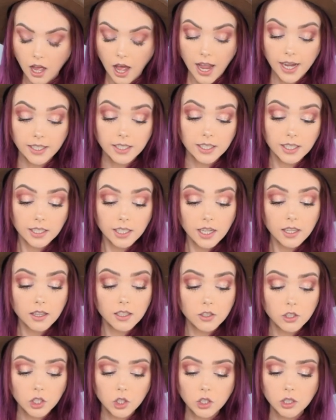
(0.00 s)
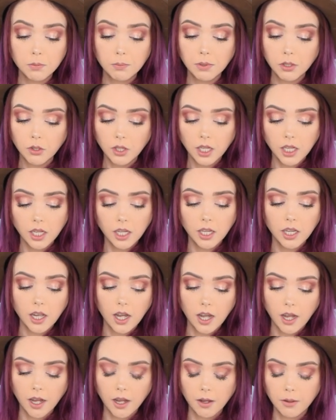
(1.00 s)
I did get the Juice Beauty
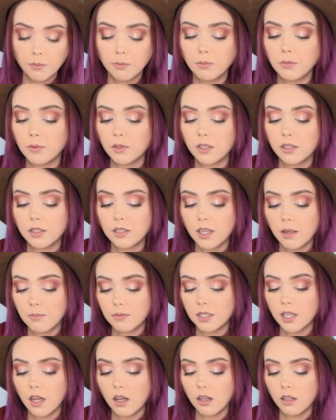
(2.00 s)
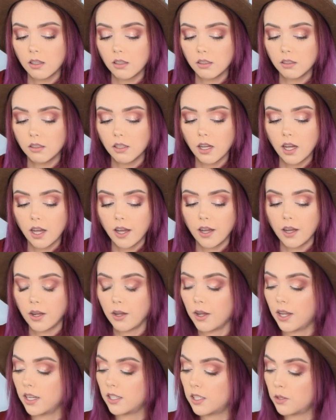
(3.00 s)
um, stem cell
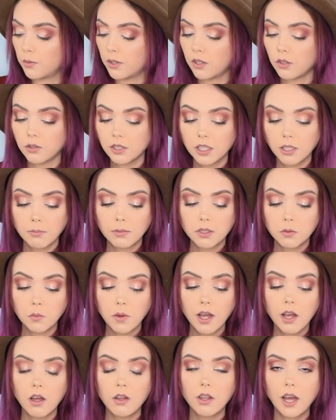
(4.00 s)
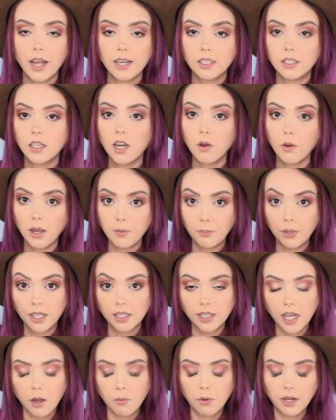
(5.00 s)
uh, anti-wrinkle serum as well. I know I
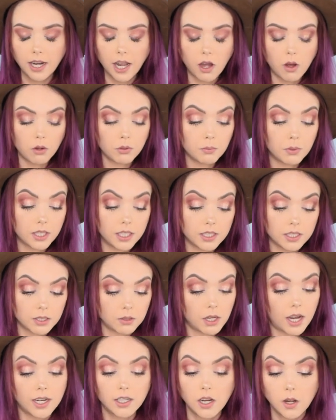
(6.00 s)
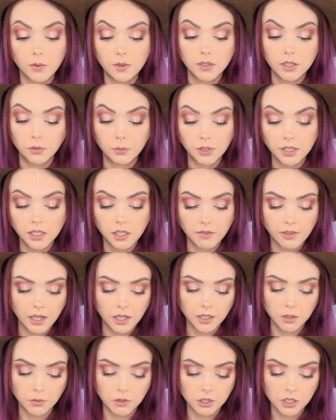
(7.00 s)
picked that one out because I know the retail
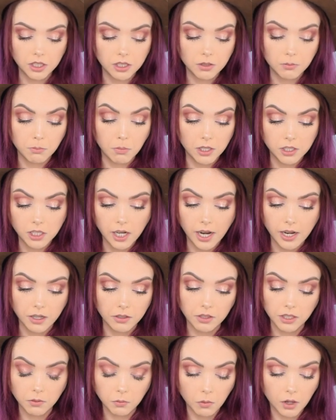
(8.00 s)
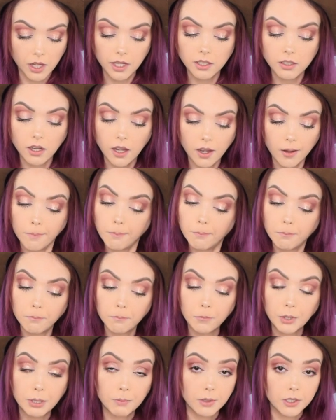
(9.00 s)
value is just much higher than what
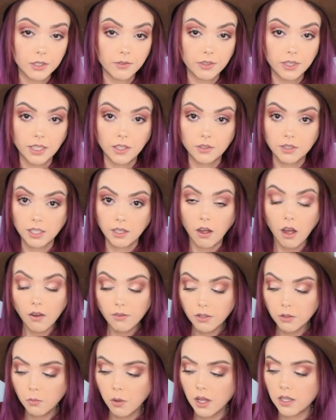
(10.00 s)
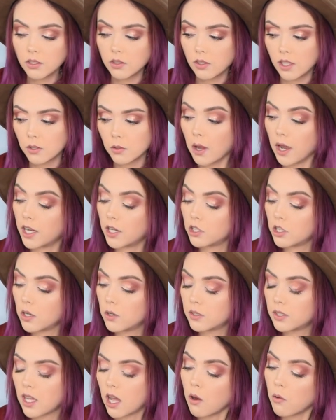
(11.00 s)
um, pretty much everything else they offered was. So that's why I
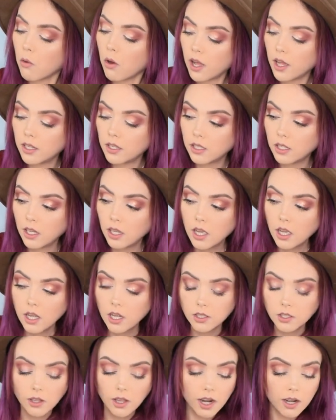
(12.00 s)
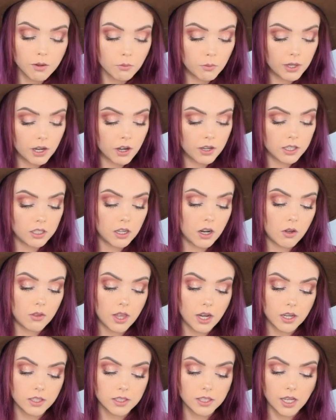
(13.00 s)
chose that one. So that we already know
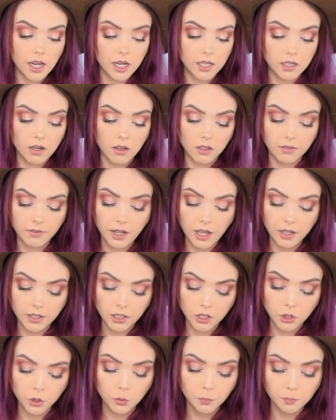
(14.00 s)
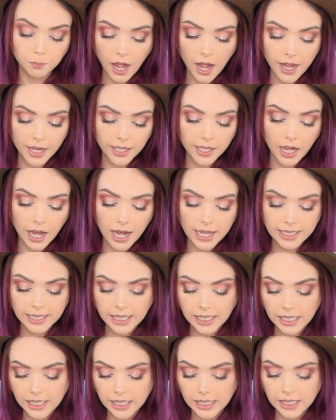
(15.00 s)
that is an $80 value. I got
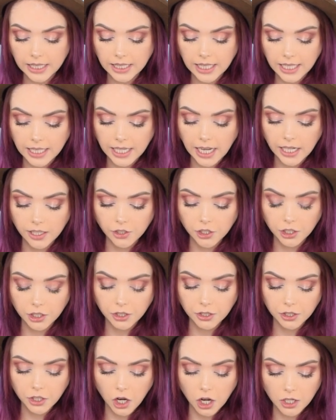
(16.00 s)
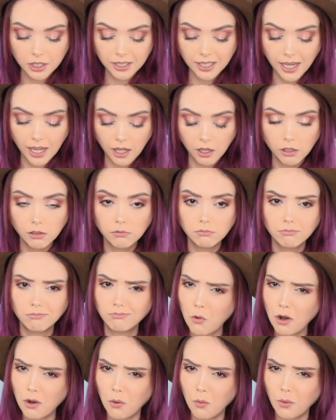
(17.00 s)
this Nature's Cartel.
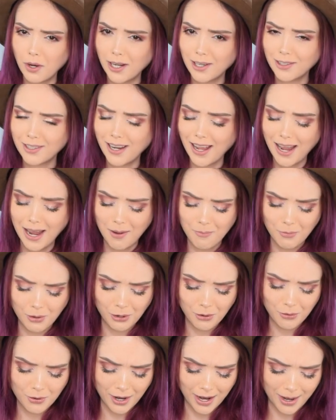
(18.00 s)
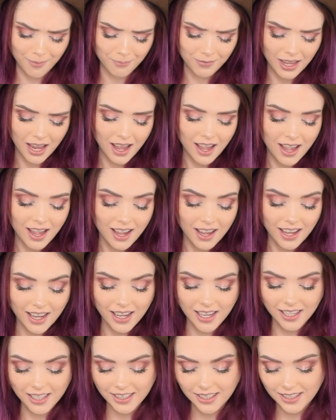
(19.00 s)
What a weird name, but okay.
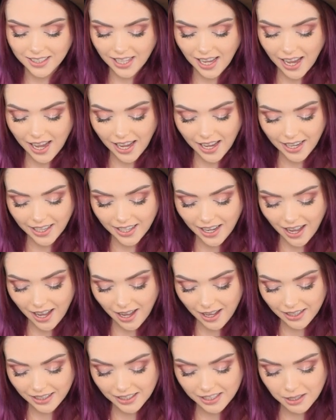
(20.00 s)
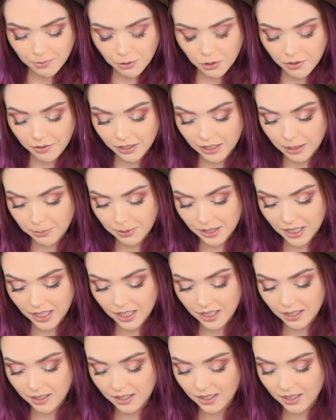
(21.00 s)
It is a uh, some sort of a lipstick.